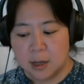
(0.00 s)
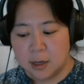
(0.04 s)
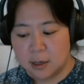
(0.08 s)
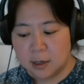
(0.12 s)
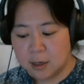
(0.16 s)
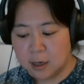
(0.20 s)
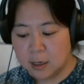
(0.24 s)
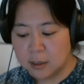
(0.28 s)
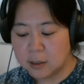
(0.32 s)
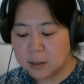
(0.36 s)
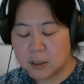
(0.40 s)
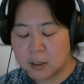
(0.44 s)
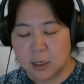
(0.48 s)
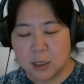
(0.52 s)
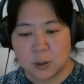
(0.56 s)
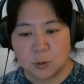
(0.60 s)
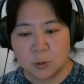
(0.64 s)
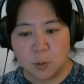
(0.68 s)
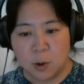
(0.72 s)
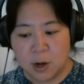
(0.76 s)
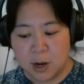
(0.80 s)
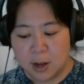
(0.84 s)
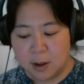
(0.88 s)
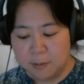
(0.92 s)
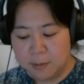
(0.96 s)
That's just
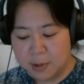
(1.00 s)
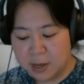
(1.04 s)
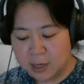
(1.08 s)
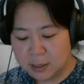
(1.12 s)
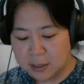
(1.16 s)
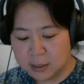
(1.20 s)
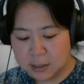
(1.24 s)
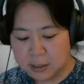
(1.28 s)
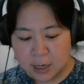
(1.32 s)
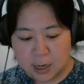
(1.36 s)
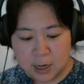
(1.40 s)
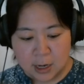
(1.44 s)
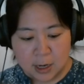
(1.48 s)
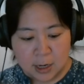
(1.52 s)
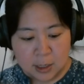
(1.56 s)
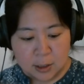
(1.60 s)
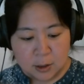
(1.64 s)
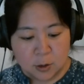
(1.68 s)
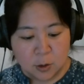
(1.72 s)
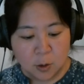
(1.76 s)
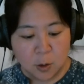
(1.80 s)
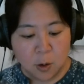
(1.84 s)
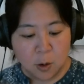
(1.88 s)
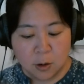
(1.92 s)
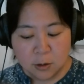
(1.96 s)
what it means.
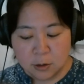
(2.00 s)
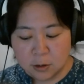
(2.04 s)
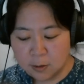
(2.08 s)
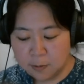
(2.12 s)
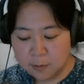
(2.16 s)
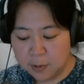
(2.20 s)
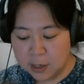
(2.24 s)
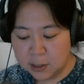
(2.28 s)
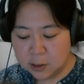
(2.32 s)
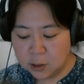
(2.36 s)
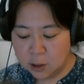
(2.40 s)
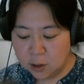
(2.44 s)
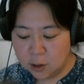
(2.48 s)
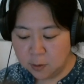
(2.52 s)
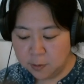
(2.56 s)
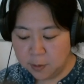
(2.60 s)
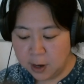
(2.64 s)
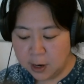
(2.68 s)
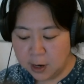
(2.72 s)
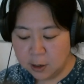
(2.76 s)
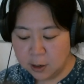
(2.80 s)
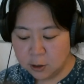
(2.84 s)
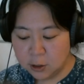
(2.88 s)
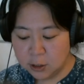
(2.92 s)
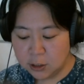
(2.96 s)
So conservation of
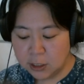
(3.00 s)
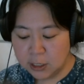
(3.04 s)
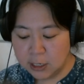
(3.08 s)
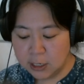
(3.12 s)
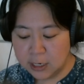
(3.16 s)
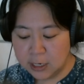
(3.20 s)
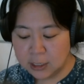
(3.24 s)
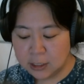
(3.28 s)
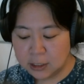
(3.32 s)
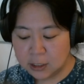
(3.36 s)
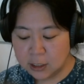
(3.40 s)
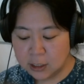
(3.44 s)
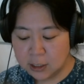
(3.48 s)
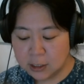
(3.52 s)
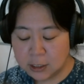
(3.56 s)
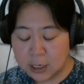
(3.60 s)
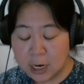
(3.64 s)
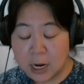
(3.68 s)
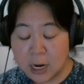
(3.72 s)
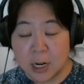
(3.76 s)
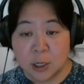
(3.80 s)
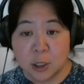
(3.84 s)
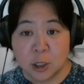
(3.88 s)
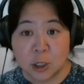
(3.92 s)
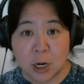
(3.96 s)
energy is just
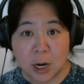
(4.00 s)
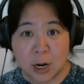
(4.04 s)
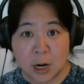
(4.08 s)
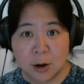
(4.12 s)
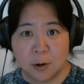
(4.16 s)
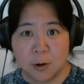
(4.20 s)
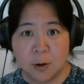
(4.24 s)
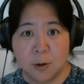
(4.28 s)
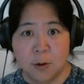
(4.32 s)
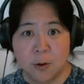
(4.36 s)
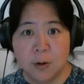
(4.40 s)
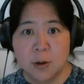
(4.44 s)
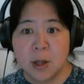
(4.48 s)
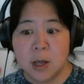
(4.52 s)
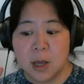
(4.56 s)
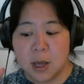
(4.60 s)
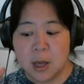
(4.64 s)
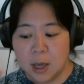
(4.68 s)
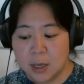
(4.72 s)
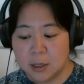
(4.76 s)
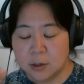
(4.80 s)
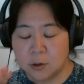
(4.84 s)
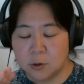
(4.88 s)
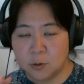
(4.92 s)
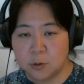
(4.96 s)
in general,
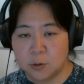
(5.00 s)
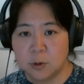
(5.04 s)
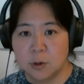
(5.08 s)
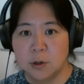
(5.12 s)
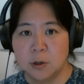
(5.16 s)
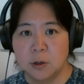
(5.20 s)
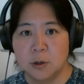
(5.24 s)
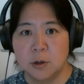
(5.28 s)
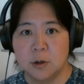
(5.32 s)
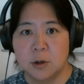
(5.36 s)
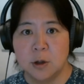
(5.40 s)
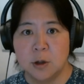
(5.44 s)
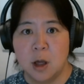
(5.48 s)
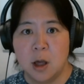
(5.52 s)
it's true.